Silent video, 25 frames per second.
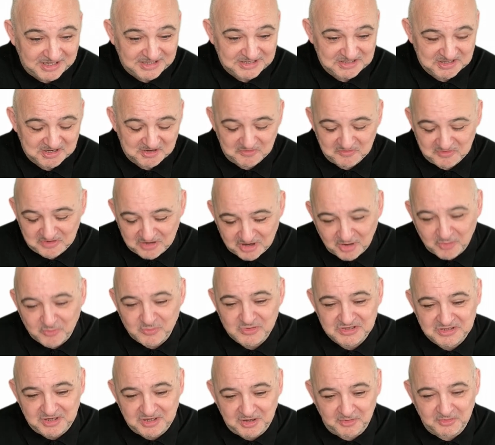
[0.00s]
So no
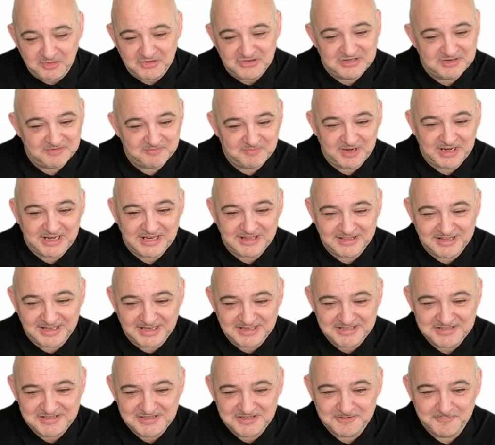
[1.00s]
one's going to beat
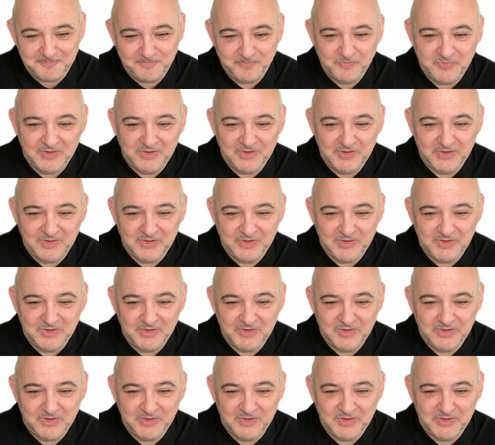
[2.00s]
this.